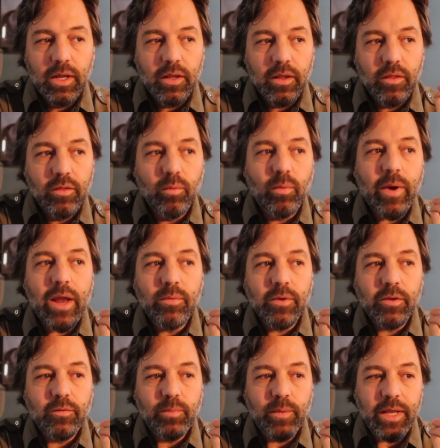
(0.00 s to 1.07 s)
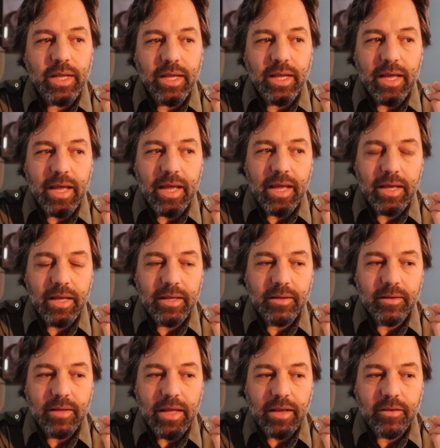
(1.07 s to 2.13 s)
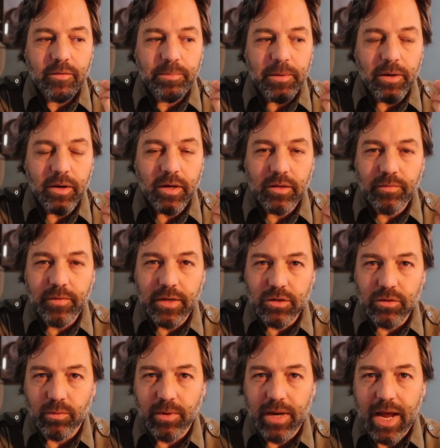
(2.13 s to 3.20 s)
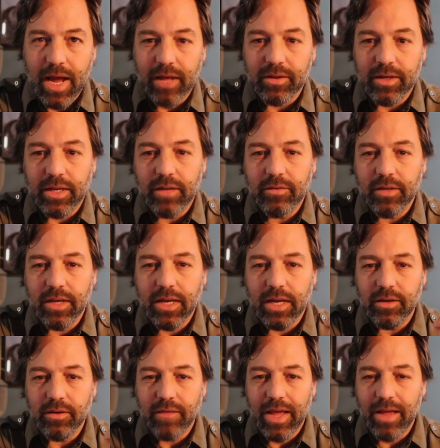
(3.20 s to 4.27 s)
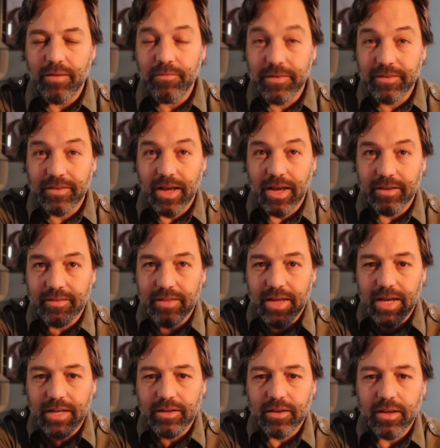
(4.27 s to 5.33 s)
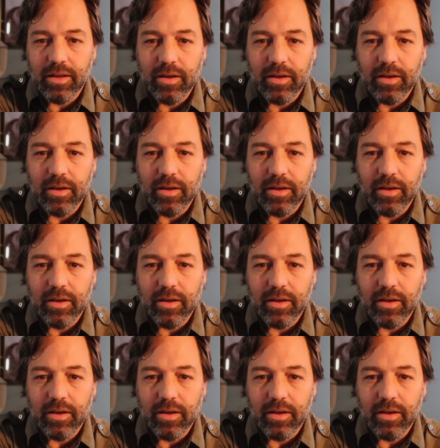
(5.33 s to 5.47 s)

the way in which we experience visual reality, to kind of emphasize that,